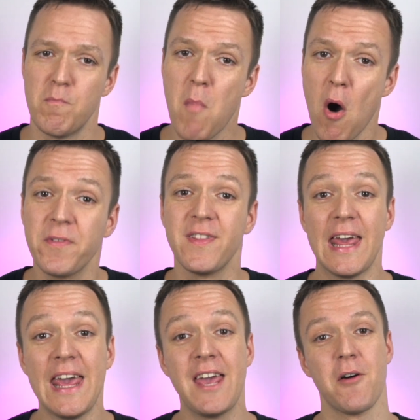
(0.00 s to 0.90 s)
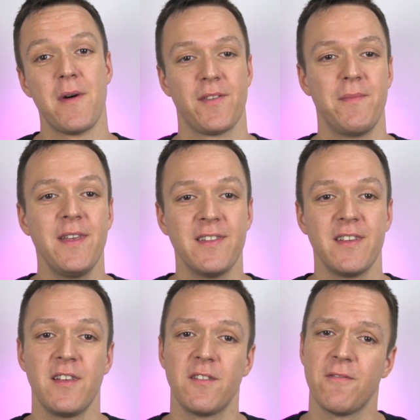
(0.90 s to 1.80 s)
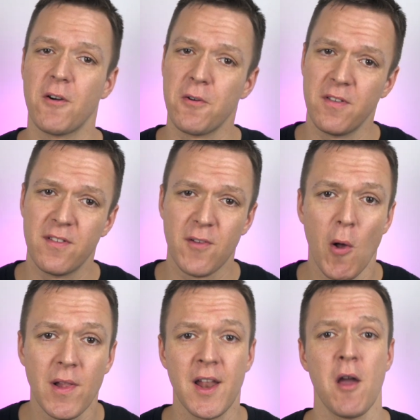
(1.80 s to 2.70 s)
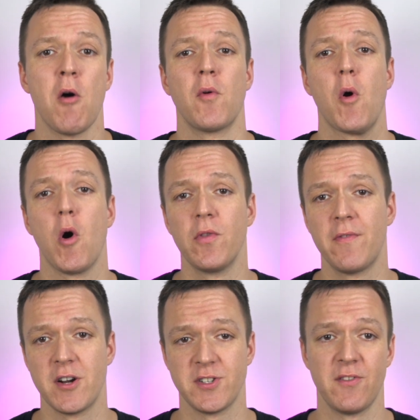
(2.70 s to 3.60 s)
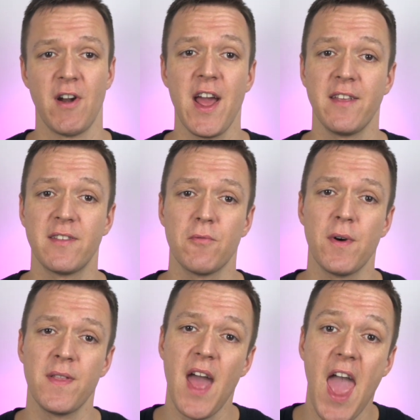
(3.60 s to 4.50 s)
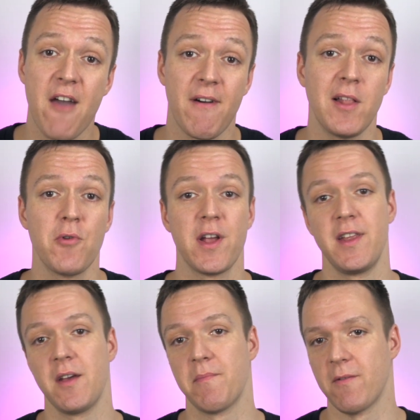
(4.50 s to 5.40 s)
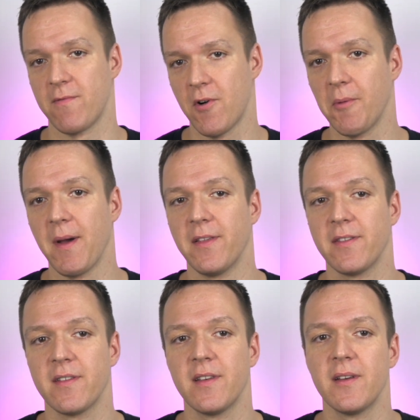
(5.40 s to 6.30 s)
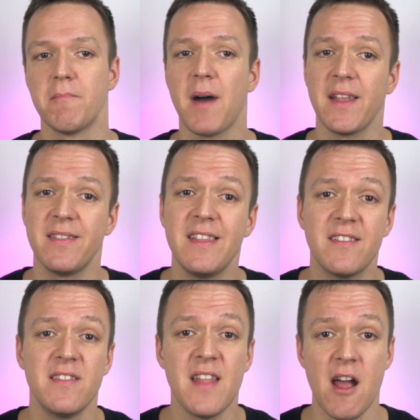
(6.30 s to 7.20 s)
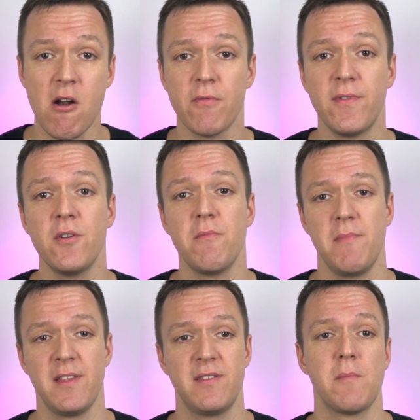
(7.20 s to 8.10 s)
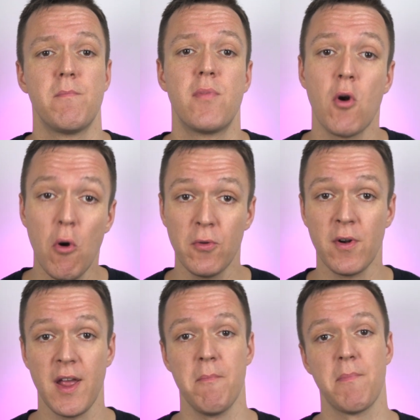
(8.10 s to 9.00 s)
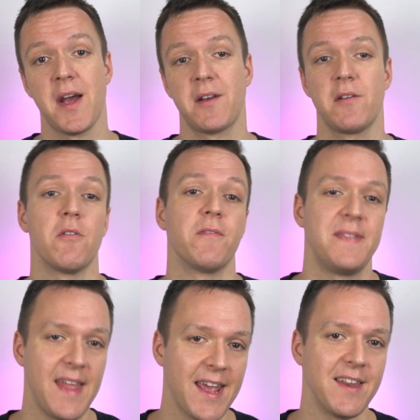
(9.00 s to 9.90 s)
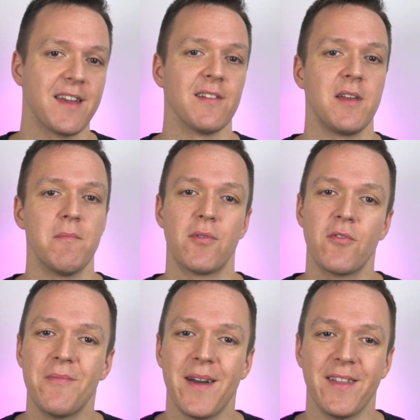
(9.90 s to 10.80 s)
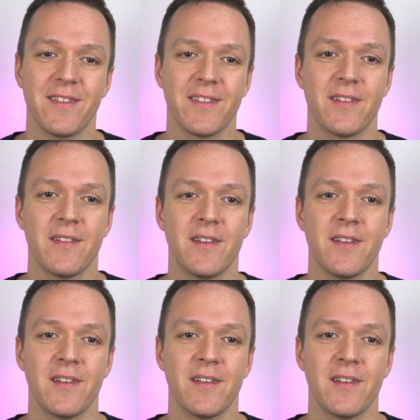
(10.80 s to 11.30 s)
Most e-commerce businesses focus solely on conversion rates when evaluating performance. But this narrow view misses the broader impact of technical improvements.